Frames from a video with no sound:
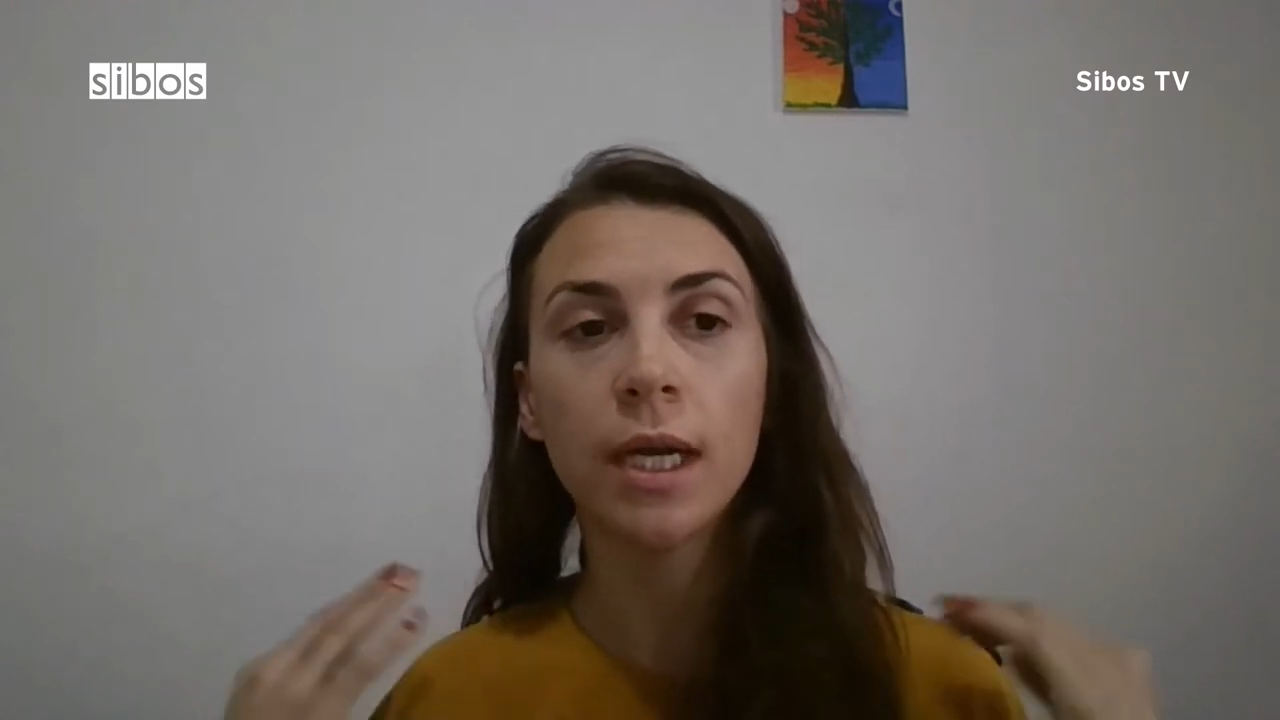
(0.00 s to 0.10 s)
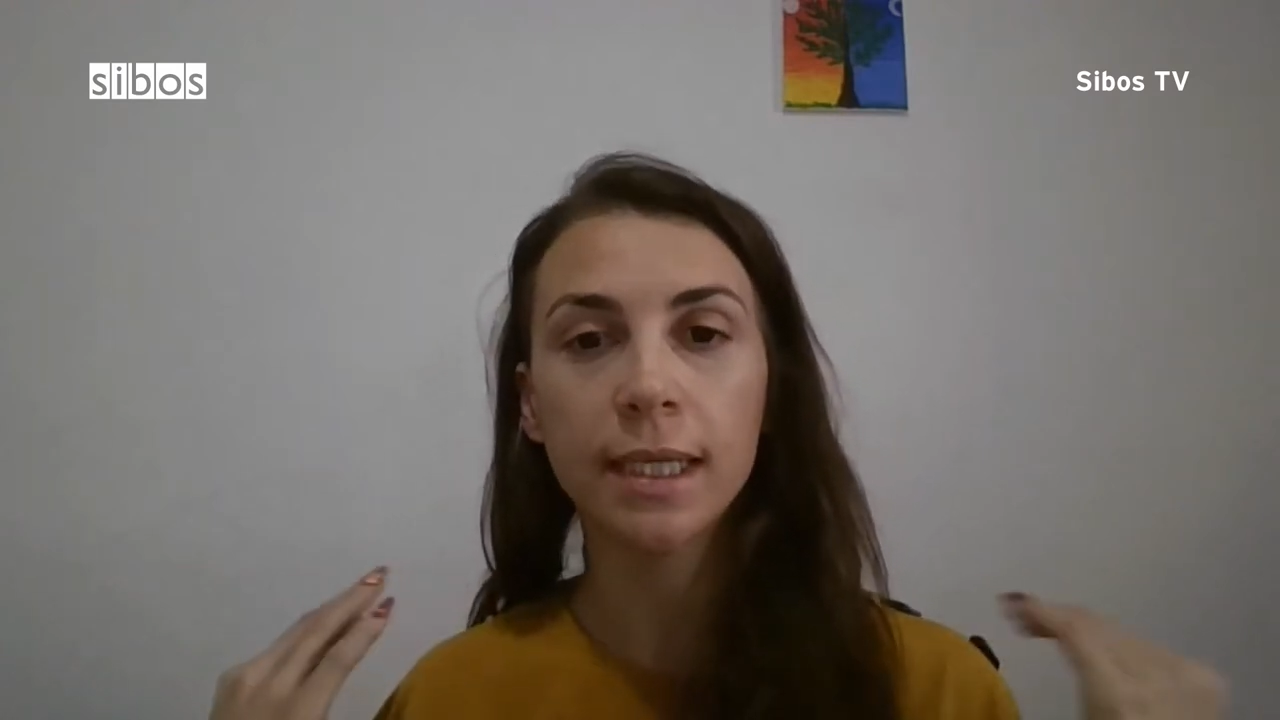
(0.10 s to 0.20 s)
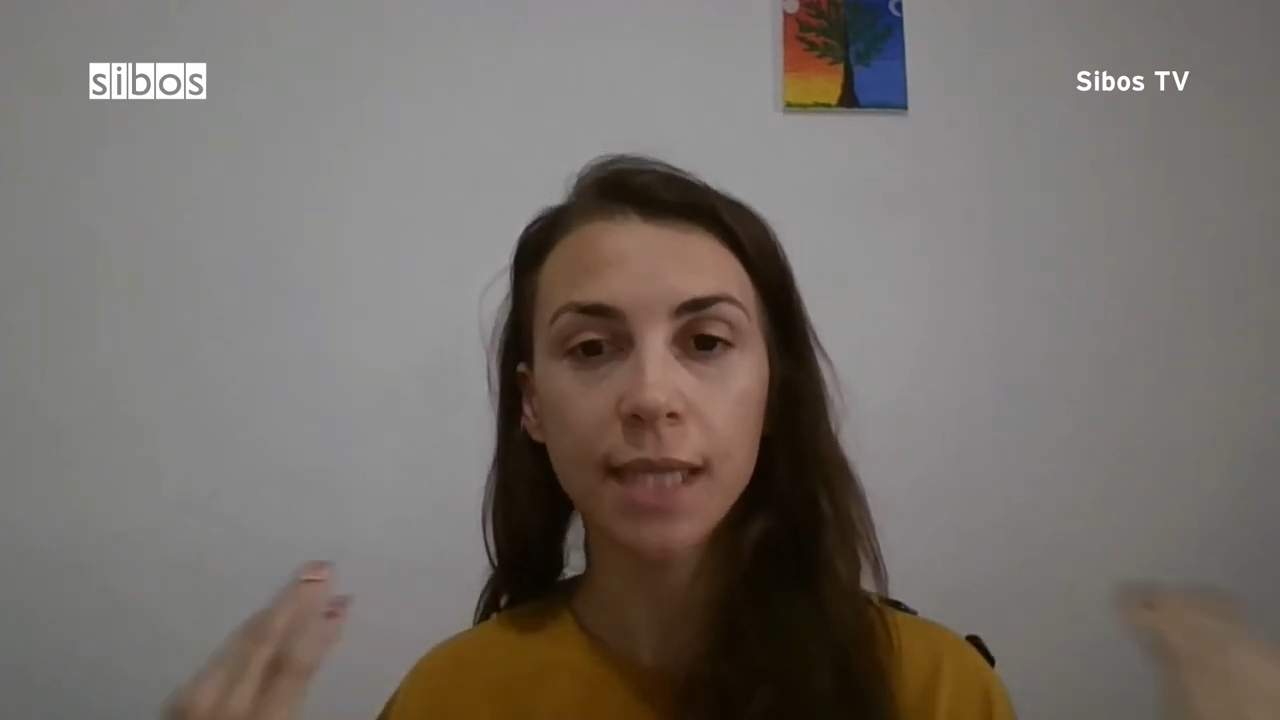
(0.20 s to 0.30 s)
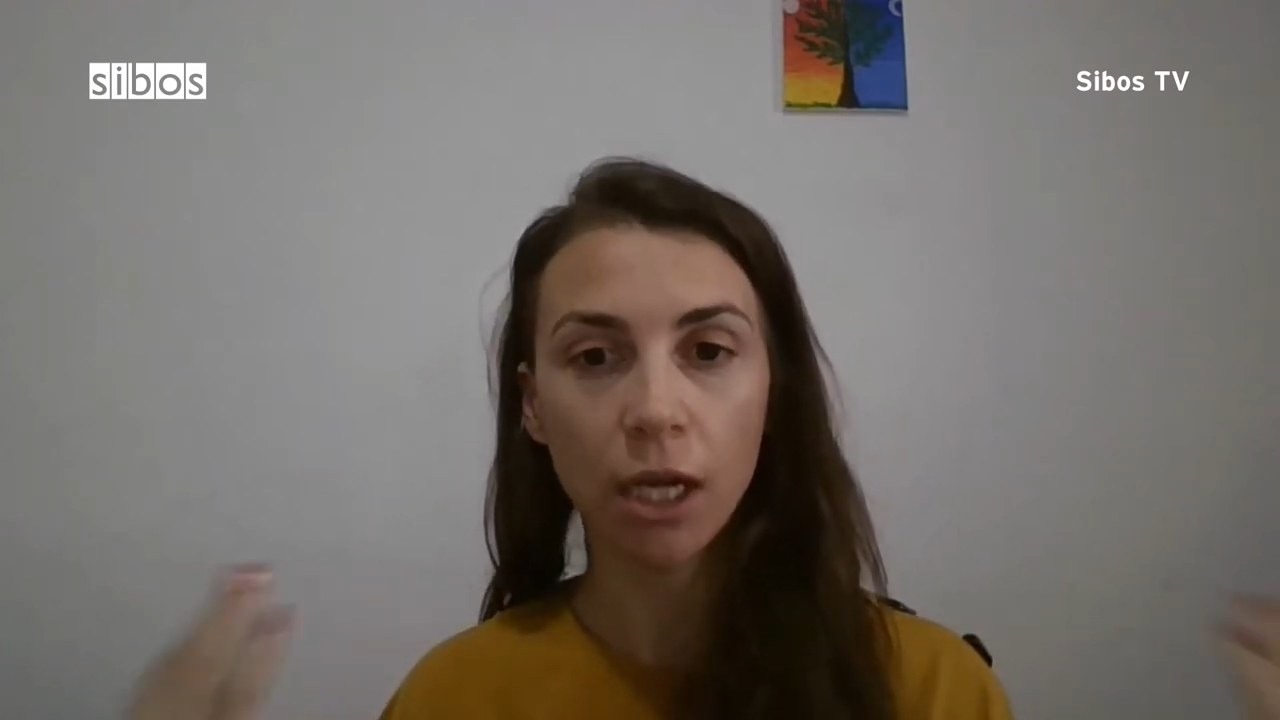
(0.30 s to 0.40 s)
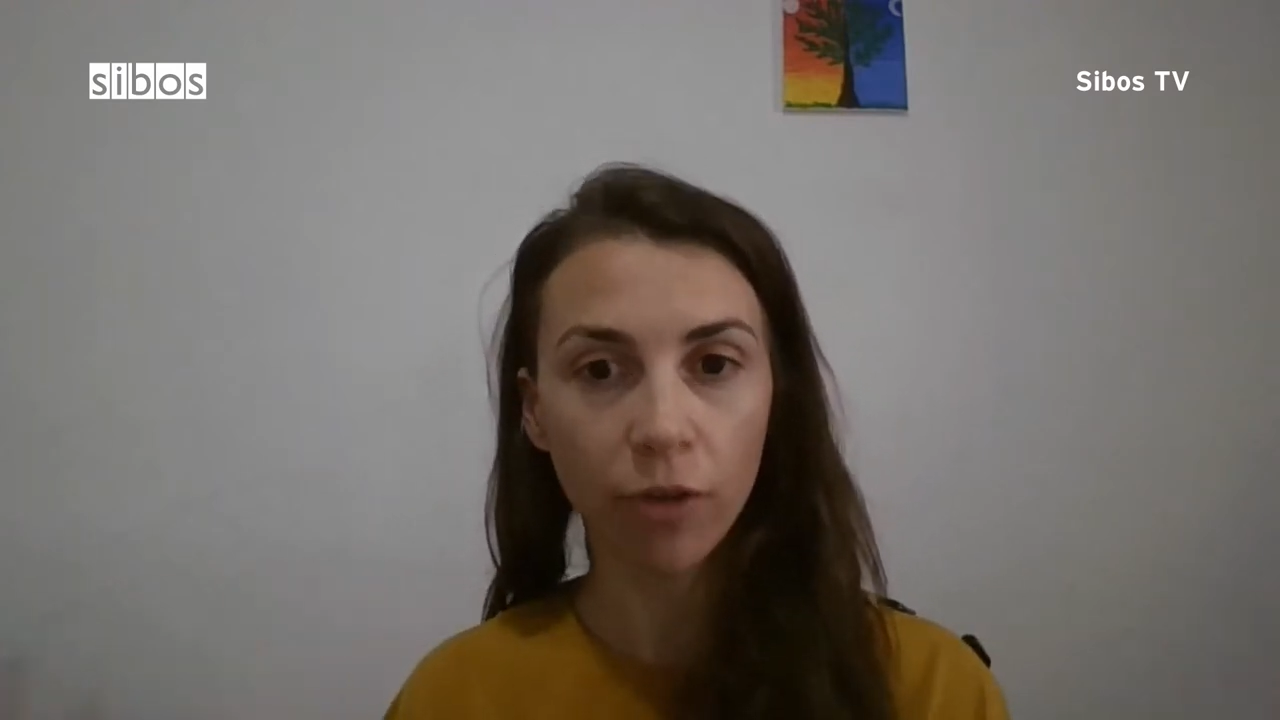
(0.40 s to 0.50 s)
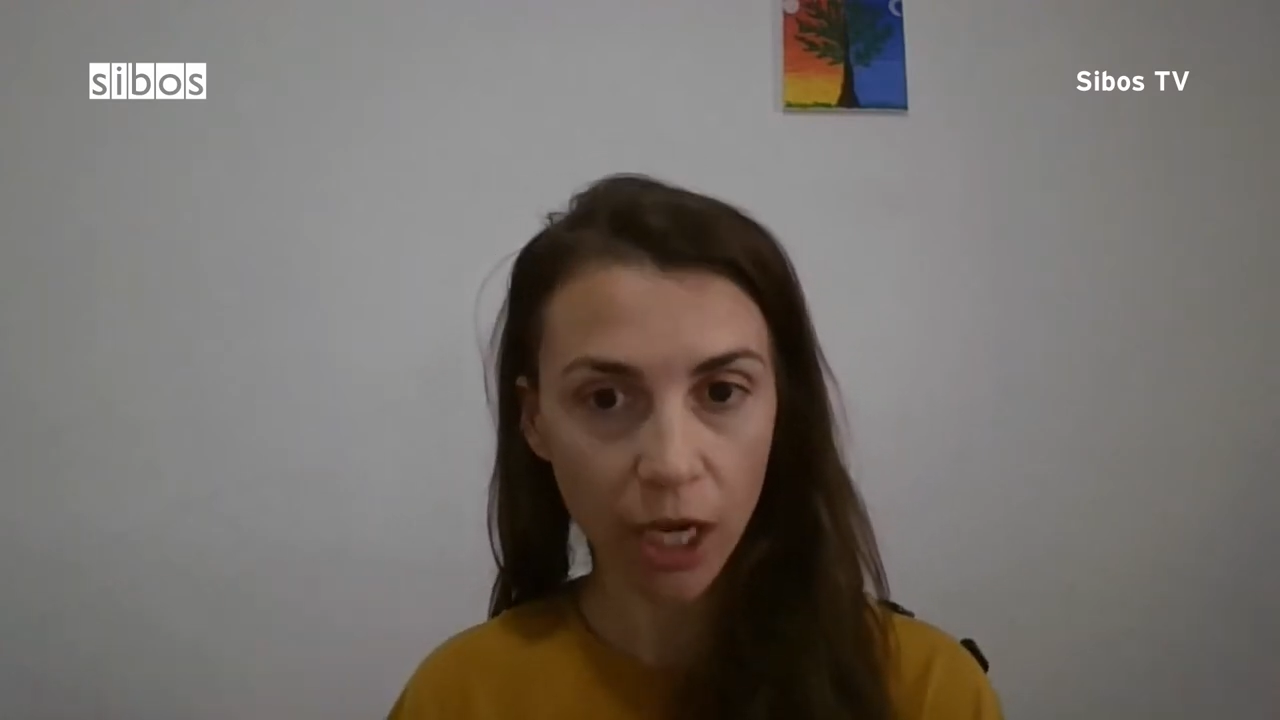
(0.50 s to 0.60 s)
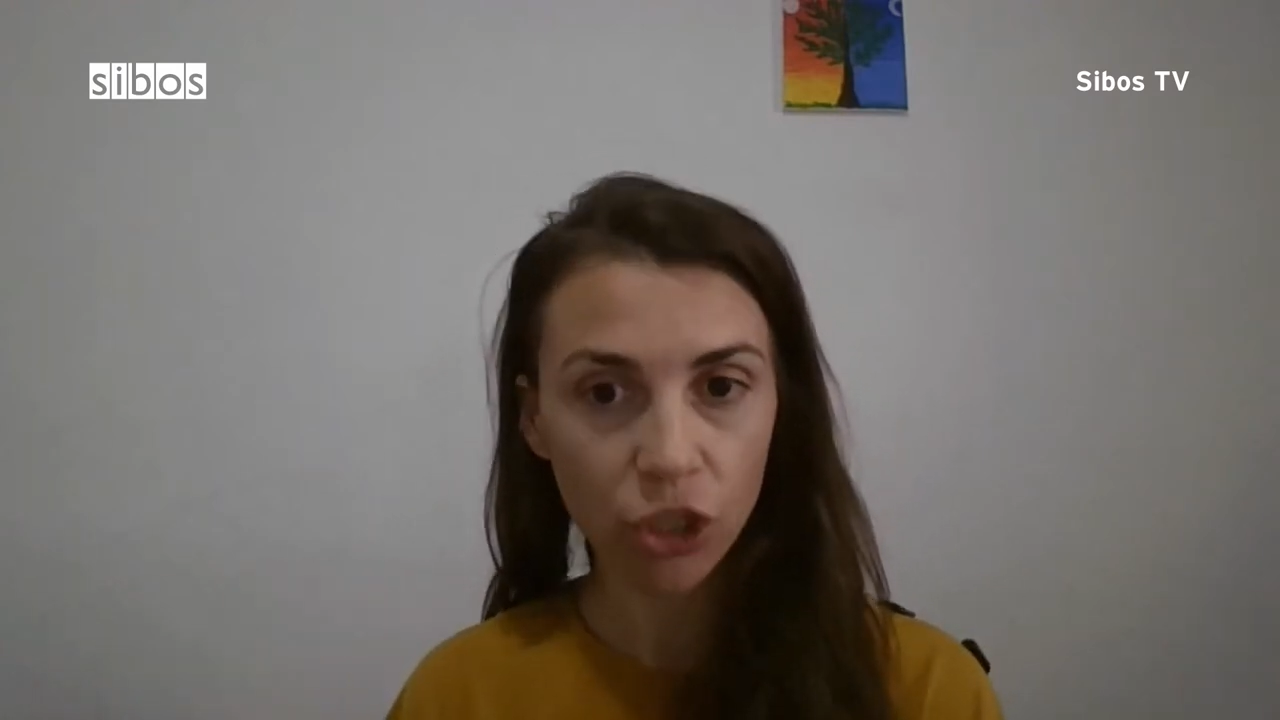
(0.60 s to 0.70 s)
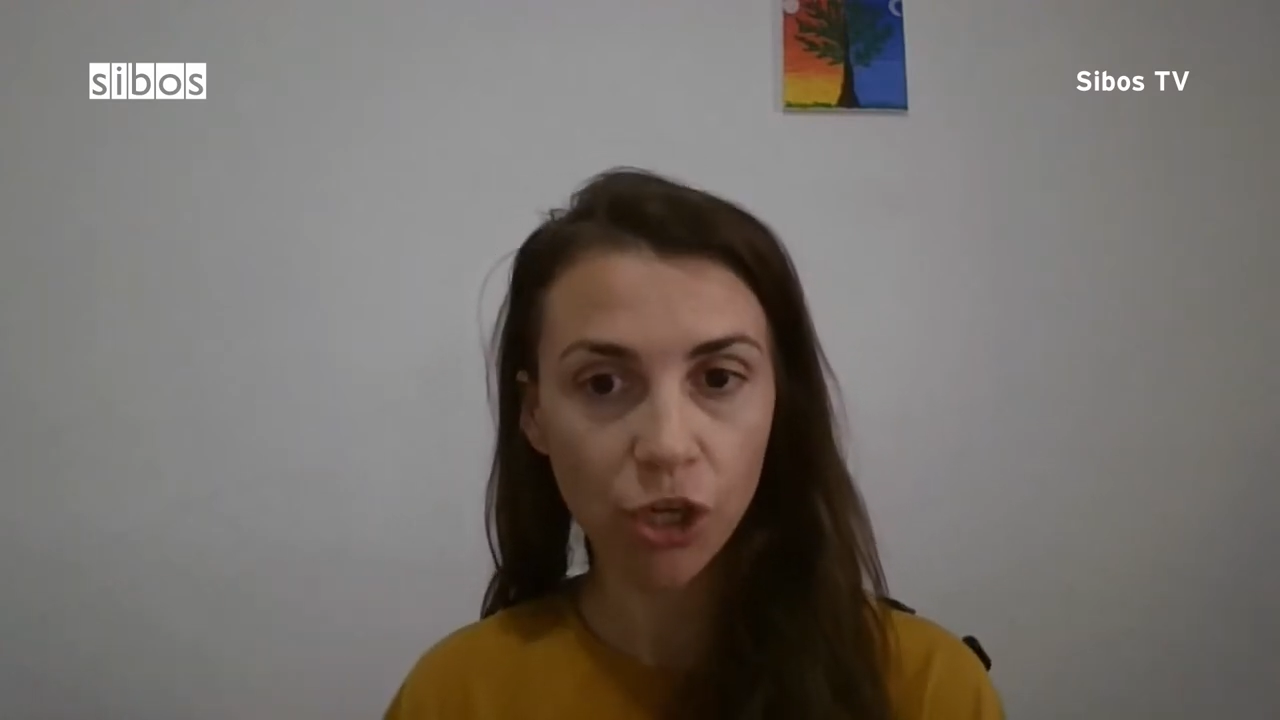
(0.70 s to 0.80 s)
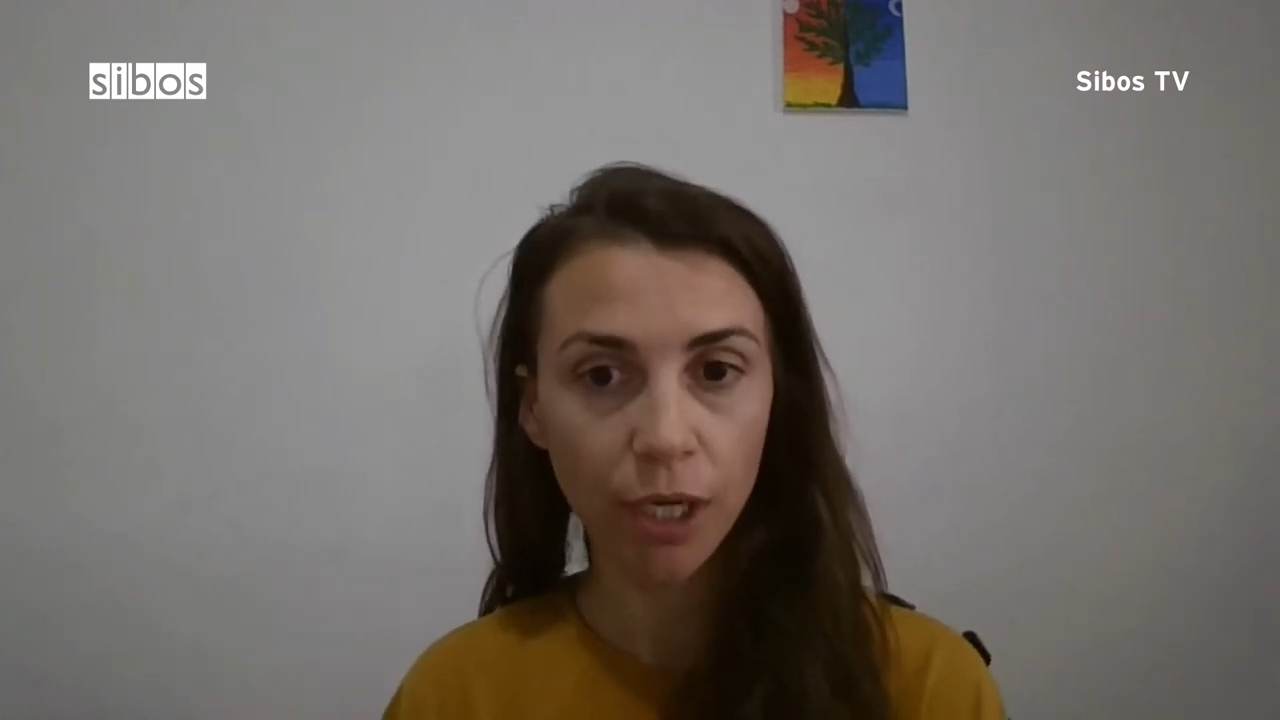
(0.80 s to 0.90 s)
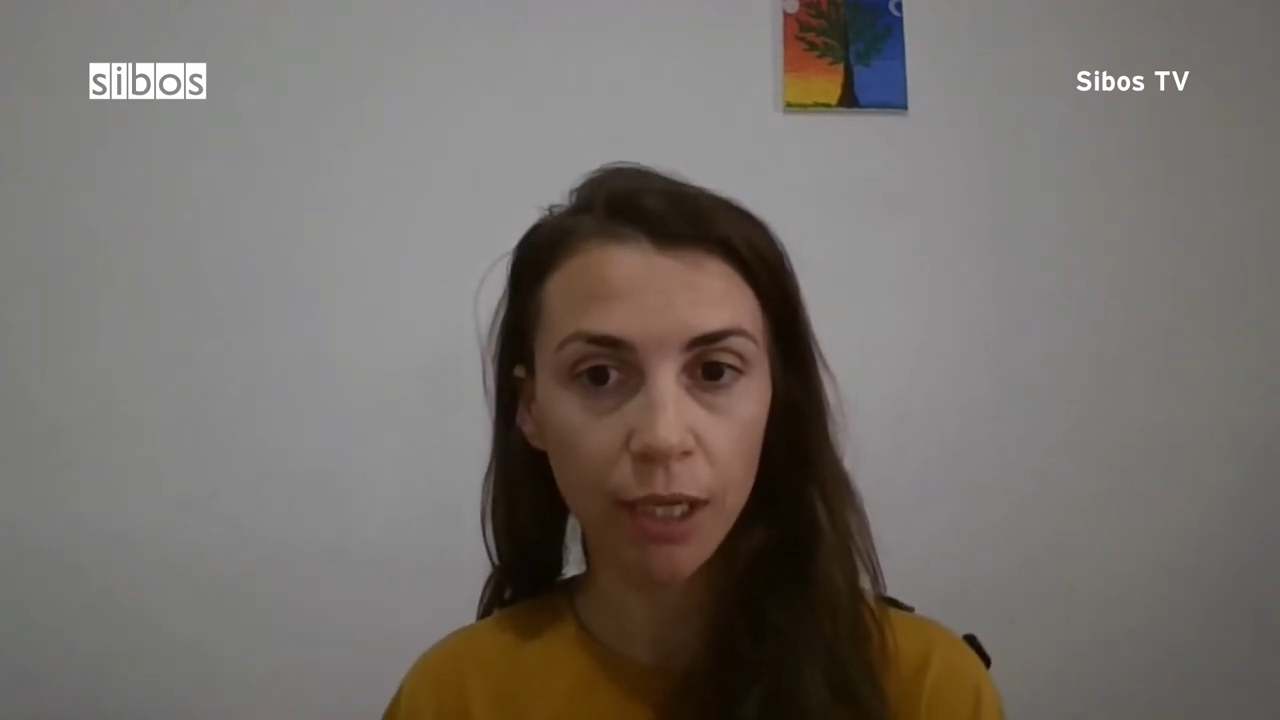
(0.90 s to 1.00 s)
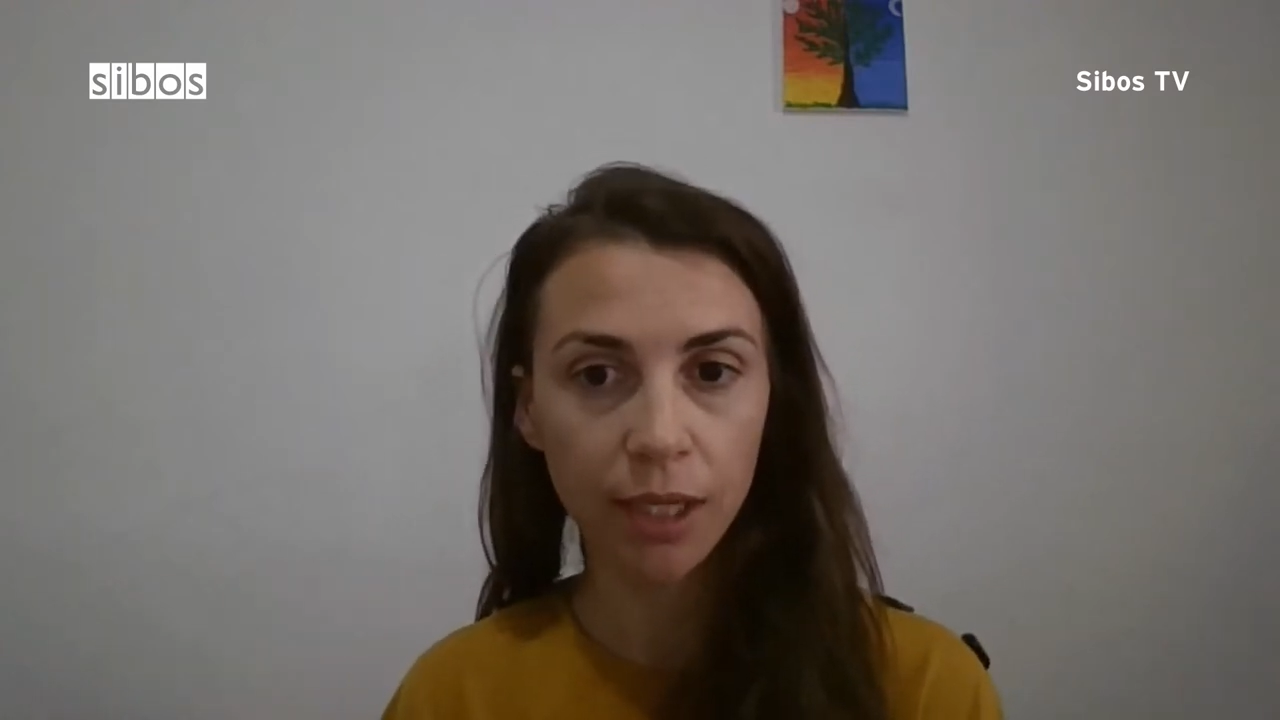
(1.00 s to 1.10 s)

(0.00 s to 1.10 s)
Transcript: an acceleration